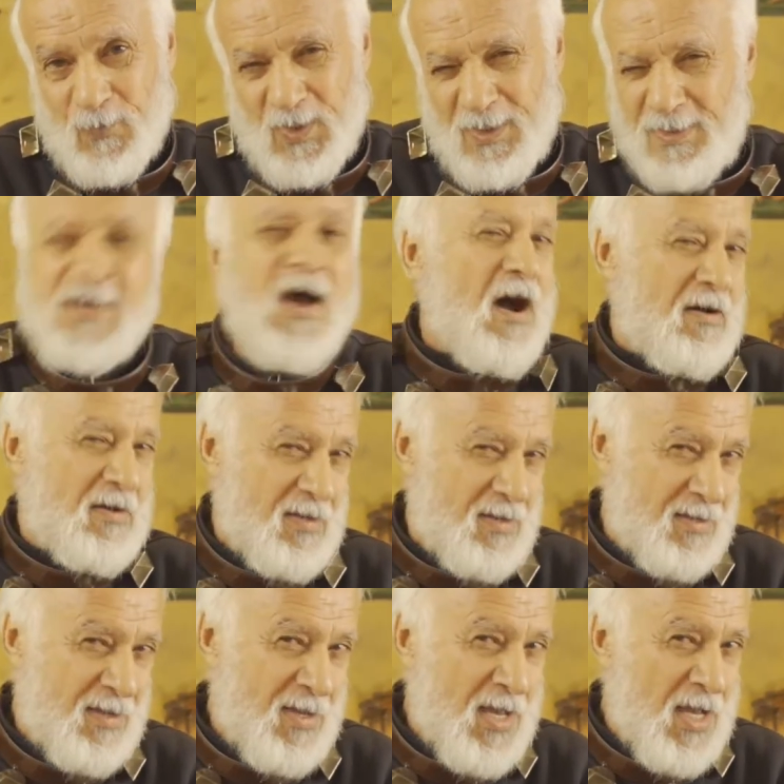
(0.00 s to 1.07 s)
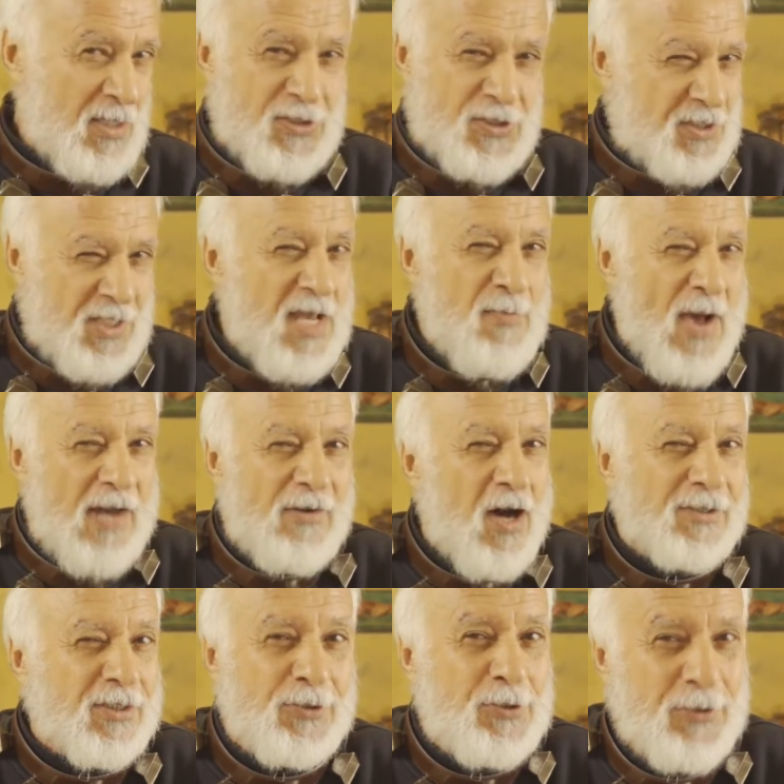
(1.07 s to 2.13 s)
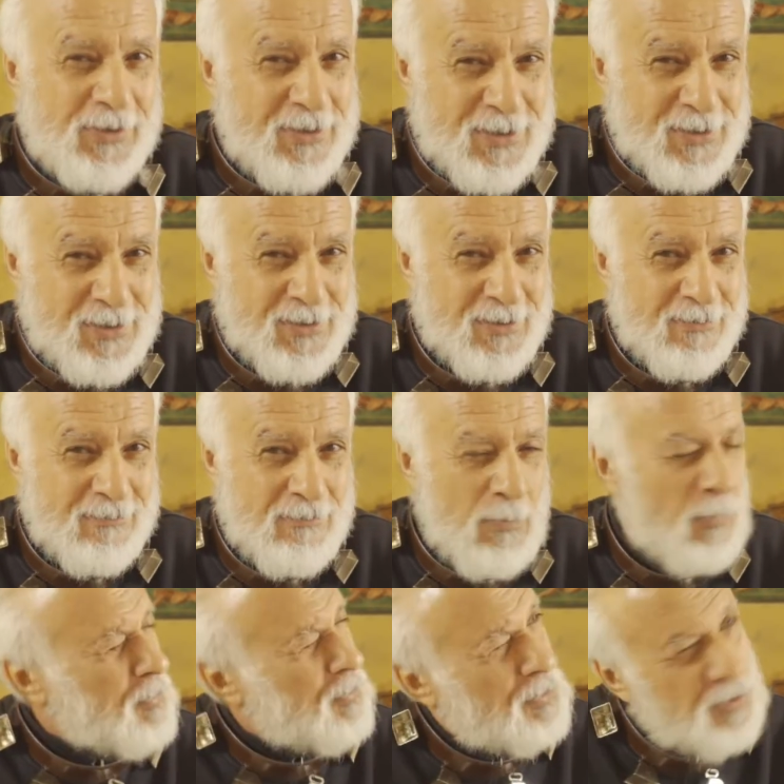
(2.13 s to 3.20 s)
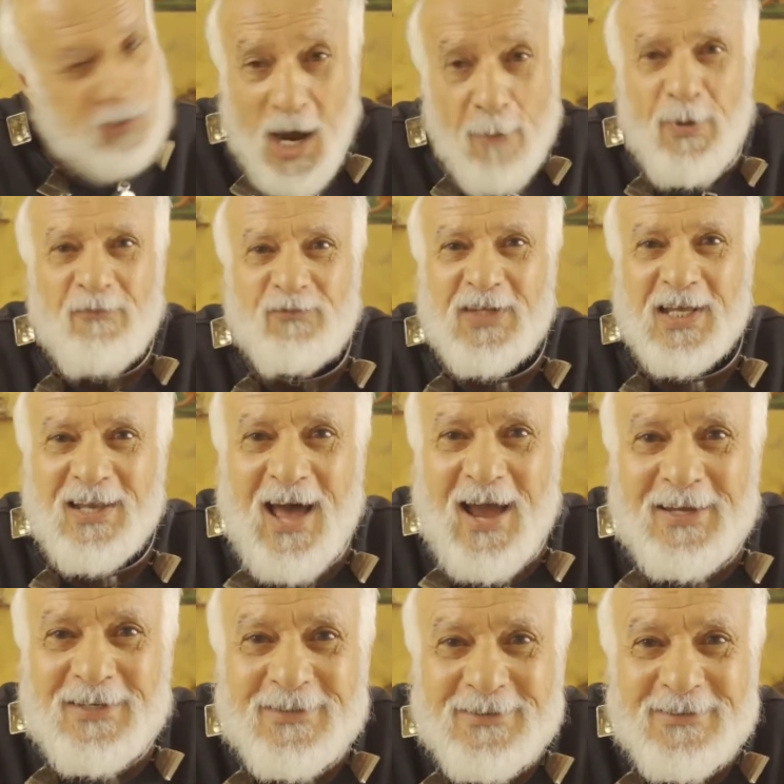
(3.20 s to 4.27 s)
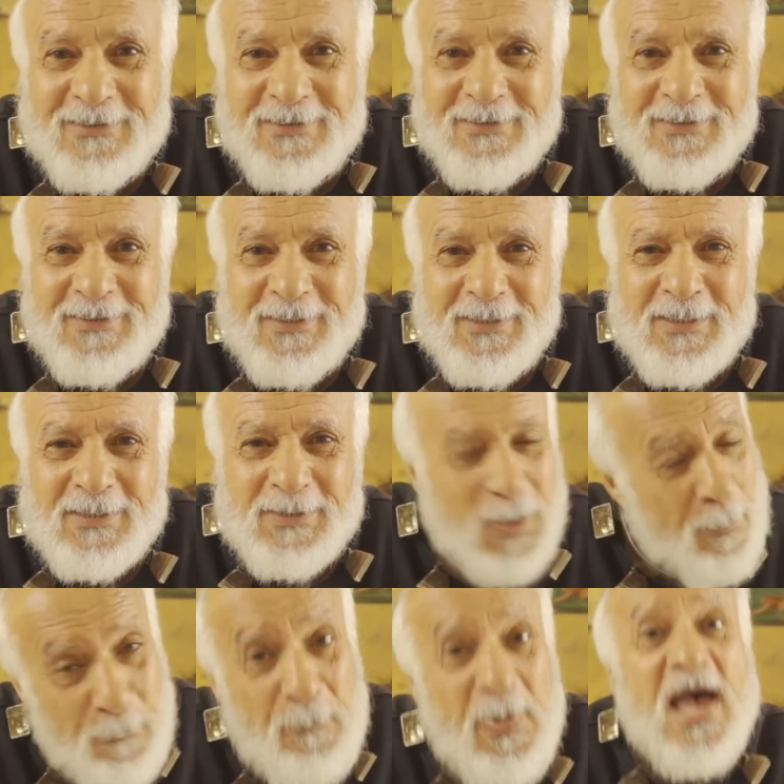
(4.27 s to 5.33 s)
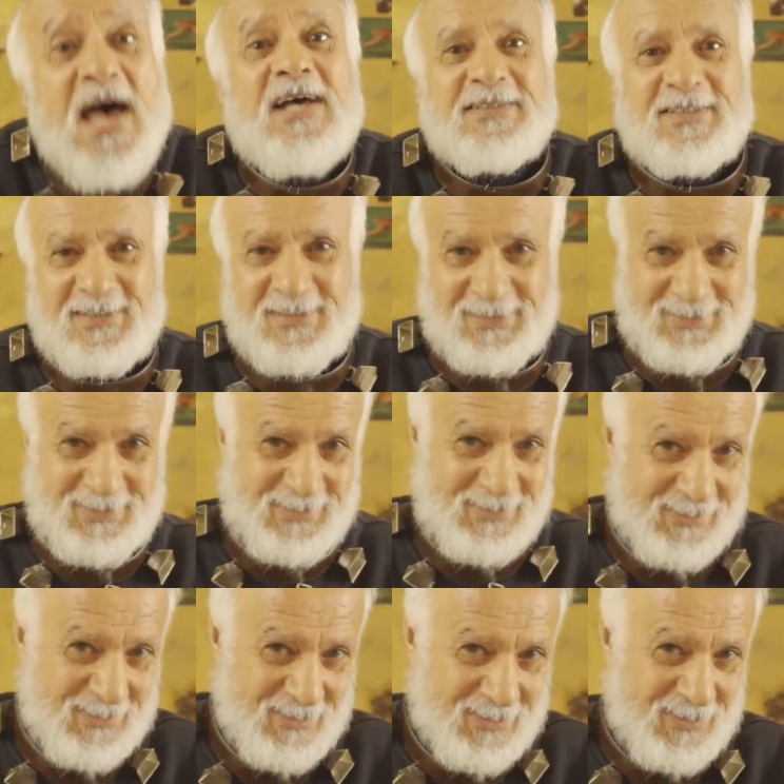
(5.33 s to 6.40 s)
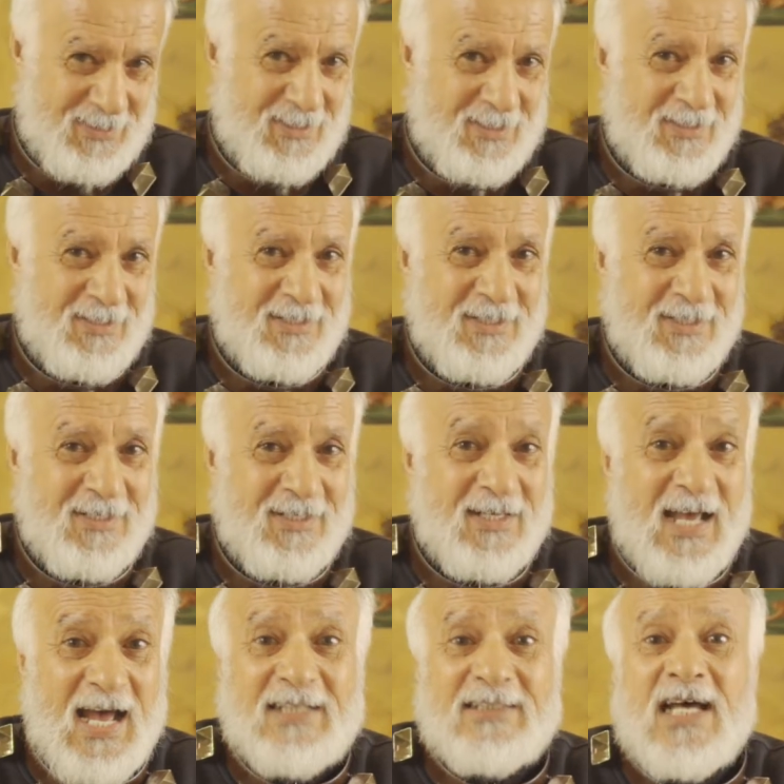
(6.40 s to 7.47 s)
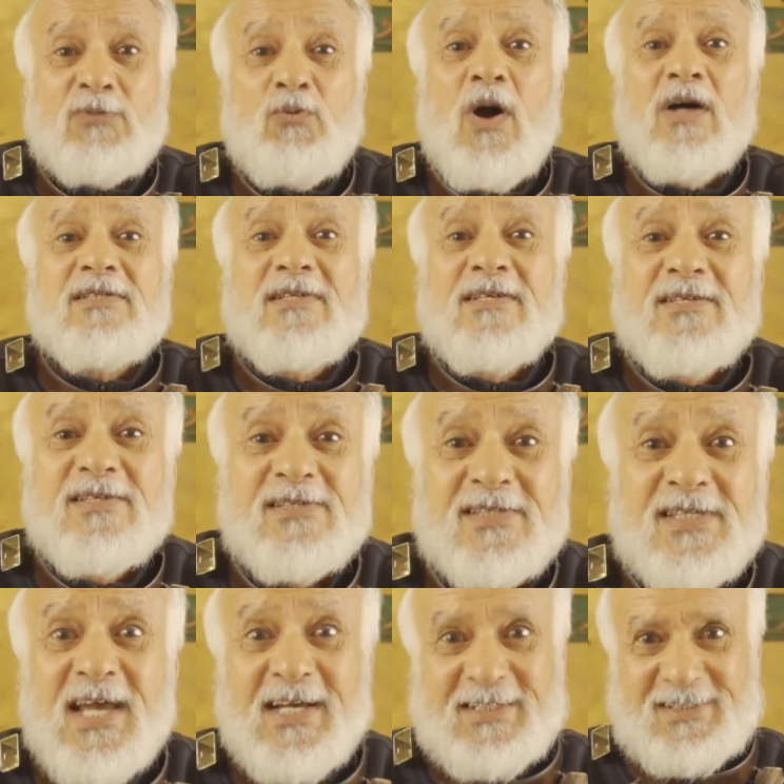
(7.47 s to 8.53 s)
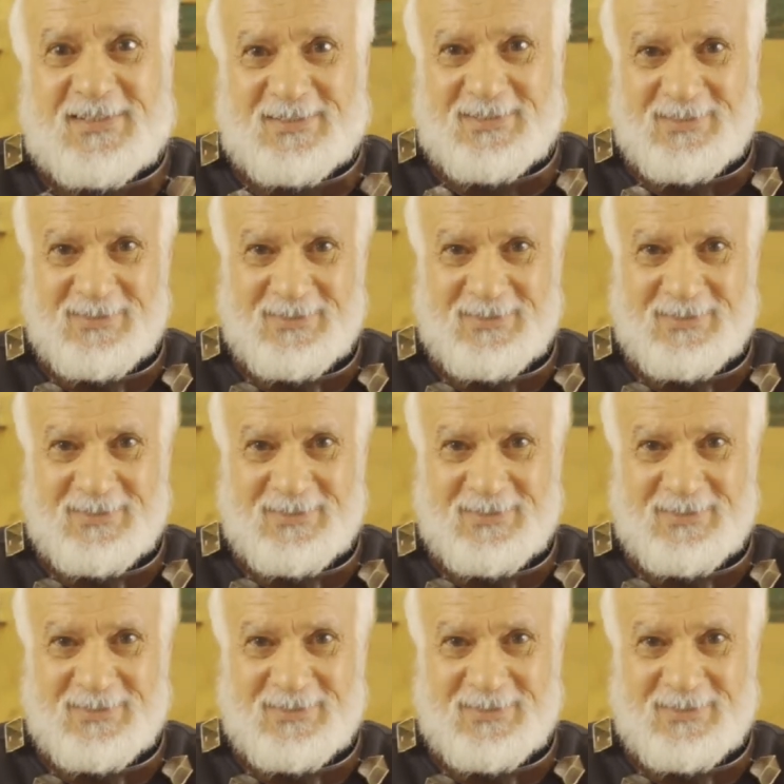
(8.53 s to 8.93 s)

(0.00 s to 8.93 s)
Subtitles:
Now, it came another goodies, top of the line, the best. And that was sex.